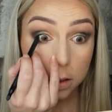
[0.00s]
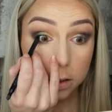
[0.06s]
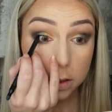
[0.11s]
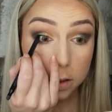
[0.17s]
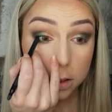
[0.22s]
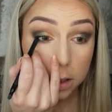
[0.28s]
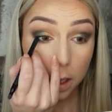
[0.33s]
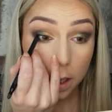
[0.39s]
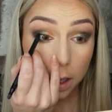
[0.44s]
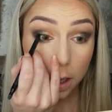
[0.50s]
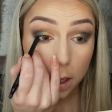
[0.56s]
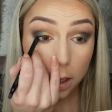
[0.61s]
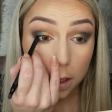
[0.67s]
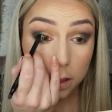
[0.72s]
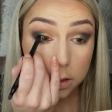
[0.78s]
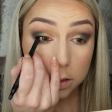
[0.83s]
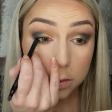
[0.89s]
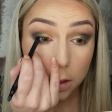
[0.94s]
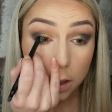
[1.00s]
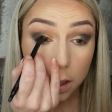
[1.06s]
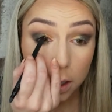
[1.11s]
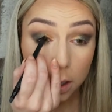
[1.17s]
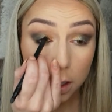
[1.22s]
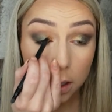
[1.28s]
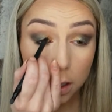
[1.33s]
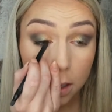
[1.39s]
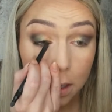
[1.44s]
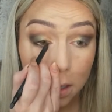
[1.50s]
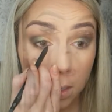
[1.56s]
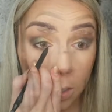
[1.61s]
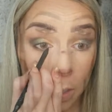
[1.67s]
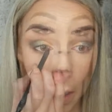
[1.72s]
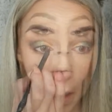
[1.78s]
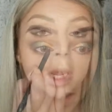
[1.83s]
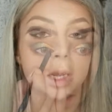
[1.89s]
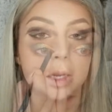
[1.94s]
just outline as well.
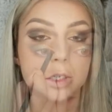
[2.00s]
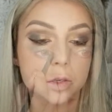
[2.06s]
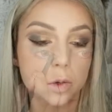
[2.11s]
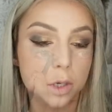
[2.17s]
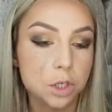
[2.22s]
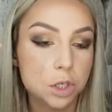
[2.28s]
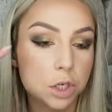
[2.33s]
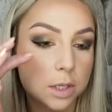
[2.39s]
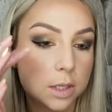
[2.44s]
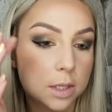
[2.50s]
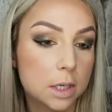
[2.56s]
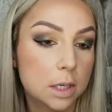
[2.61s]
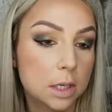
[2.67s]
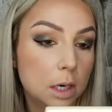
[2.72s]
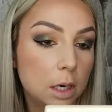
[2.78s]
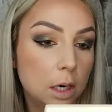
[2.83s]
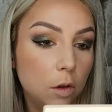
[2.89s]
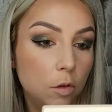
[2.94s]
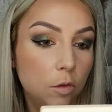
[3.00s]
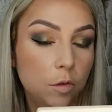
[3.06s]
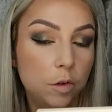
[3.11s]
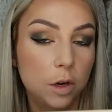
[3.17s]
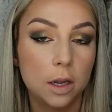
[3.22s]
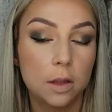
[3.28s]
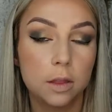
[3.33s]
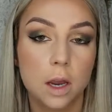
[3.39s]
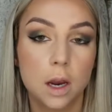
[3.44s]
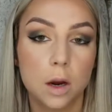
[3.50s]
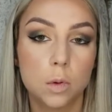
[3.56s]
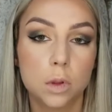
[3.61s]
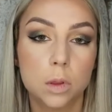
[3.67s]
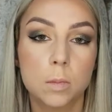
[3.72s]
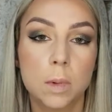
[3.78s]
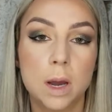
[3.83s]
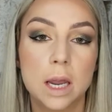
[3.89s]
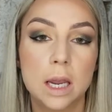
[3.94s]
Okay, so I just did a little flick there
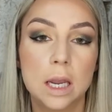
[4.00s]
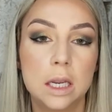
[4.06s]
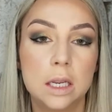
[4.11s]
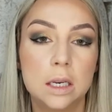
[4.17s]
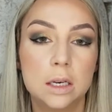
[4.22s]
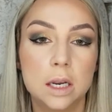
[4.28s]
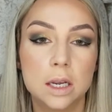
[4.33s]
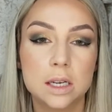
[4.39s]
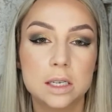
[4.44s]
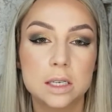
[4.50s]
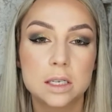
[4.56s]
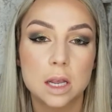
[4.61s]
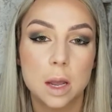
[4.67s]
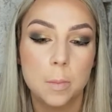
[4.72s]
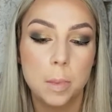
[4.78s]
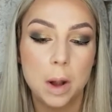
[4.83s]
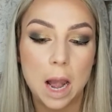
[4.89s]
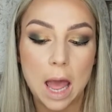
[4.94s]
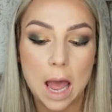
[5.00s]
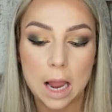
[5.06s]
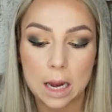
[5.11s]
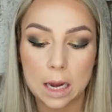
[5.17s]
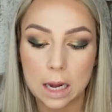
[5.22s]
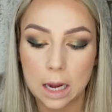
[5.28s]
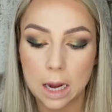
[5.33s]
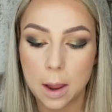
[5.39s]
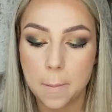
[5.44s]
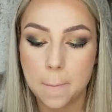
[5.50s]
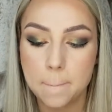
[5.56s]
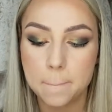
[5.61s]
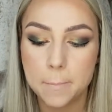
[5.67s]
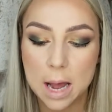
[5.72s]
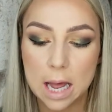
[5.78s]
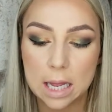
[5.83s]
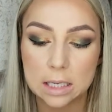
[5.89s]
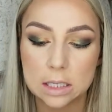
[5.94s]
with my NYX Black
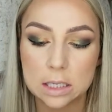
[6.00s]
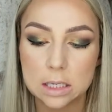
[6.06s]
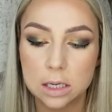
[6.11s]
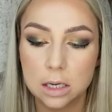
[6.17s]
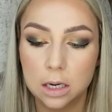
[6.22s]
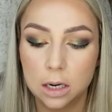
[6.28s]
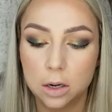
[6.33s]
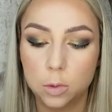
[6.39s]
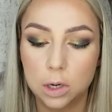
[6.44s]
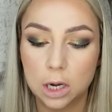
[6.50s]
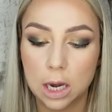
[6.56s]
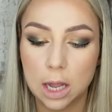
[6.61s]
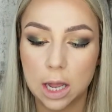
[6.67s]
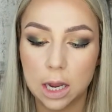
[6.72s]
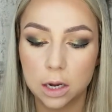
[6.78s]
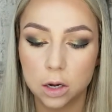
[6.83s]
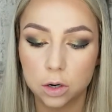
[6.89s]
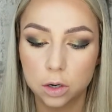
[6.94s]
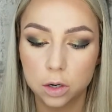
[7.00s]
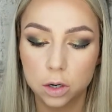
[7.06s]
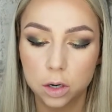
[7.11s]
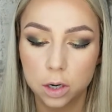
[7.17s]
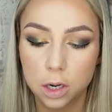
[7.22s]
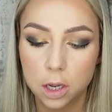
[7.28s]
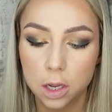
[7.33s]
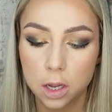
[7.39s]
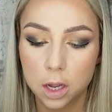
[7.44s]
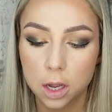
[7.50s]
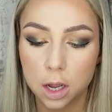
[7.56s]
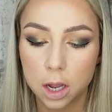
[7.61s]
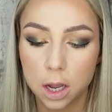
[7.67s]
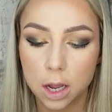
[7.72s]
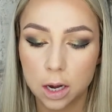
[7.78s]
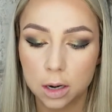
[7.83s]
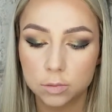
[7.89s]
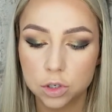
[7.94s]
Matte Liquid Liner,
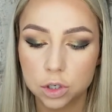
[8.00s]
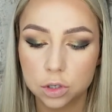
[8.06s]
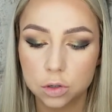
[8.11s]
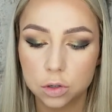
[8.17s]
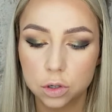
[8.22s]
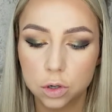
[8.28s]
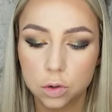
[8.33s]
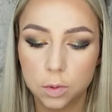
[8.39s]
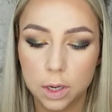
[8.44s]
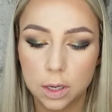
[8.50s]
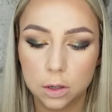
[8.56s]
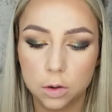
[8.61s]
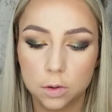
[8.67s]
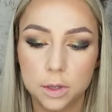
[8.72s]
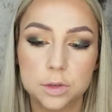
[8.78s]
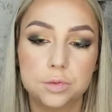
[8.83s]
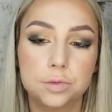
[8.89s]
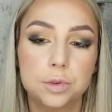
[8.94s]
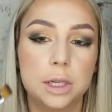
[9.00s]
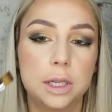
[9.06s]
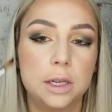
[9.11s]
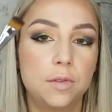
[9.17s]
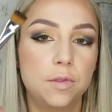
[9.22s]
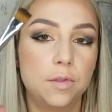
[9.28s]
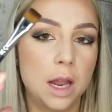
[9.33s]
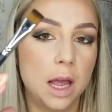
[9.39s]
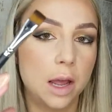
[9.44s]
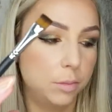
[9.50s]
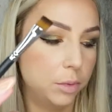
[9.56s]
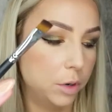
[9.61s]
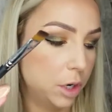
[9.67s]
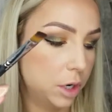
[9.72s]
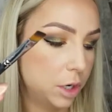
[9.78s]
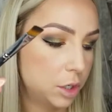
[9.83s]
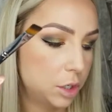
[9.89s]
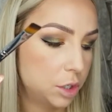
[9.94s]
and I'm just going to go in on this really flat
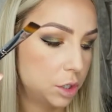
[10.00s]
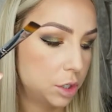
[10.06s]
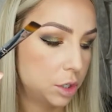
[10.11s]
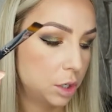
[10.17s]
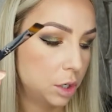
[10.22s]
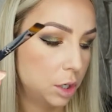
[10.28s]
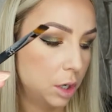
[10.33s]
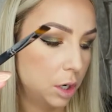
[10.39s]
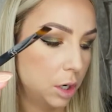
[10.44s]
brush,